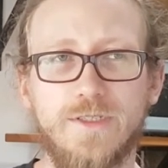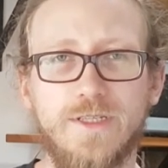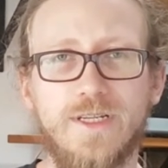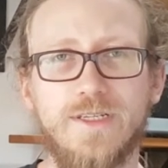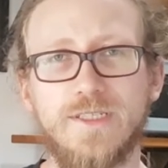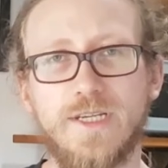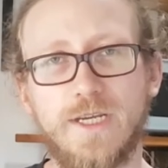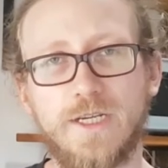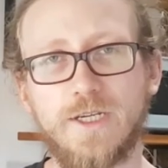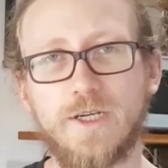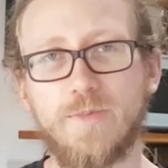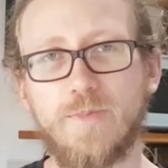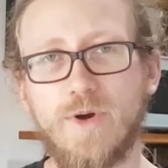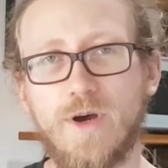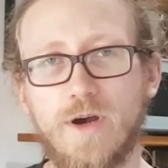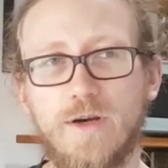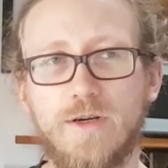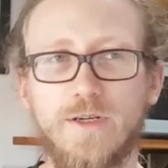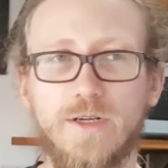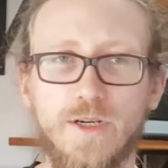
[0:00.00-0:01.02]
to then take it
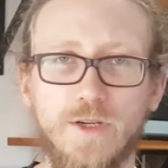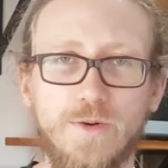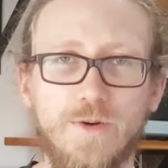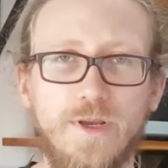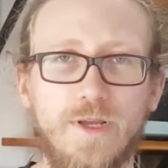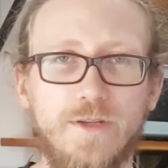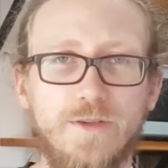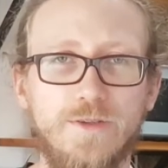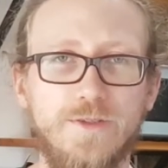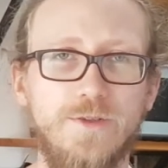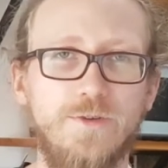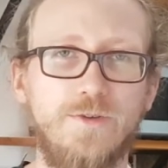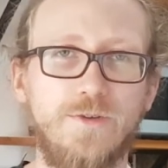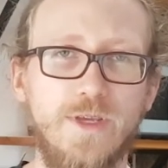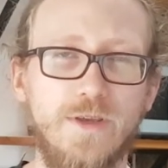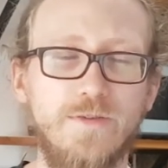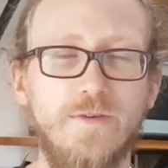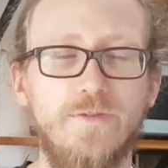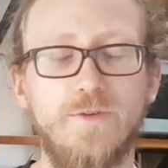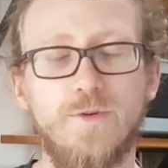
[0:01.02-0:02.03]
apart and glue it and sort of
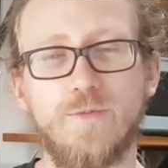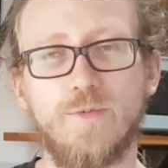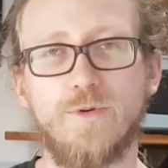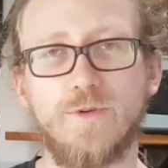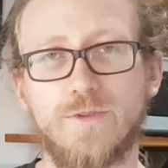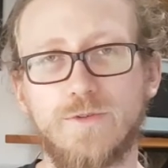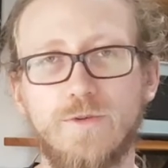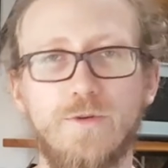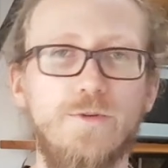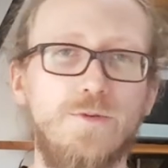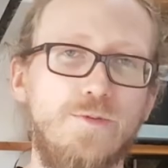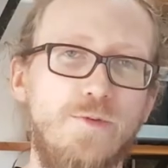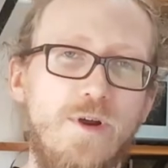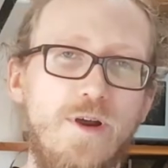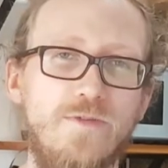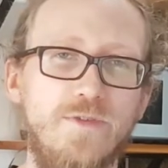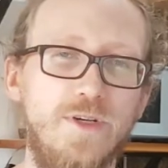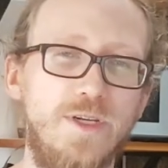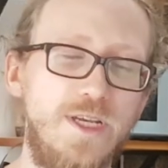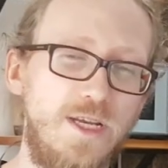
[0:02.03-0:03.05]
give it a few more screws
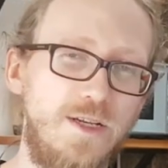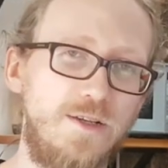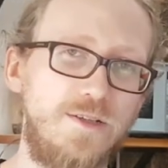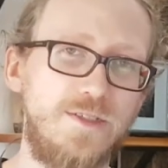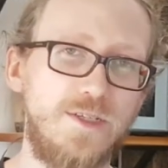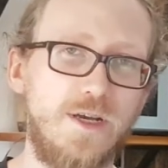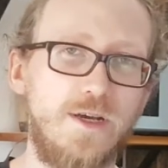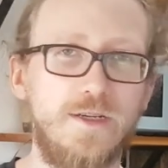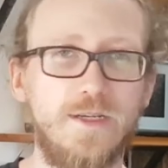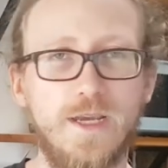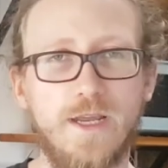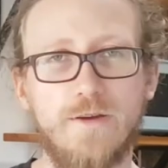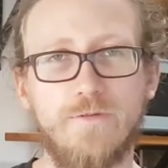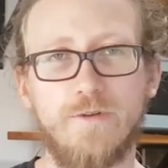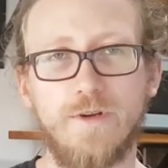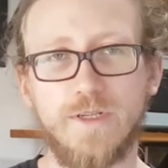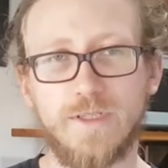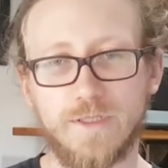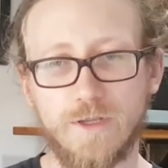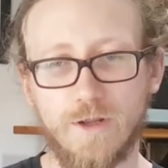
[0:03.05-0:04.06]
wherever needed to kind of get it
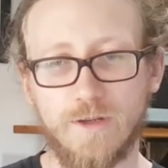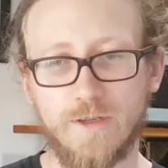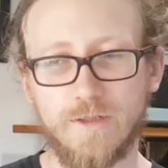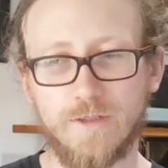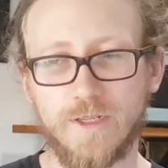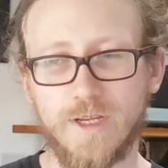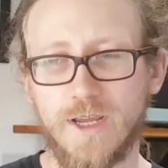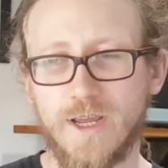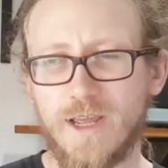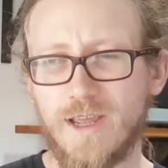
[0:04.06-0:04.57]
really solid.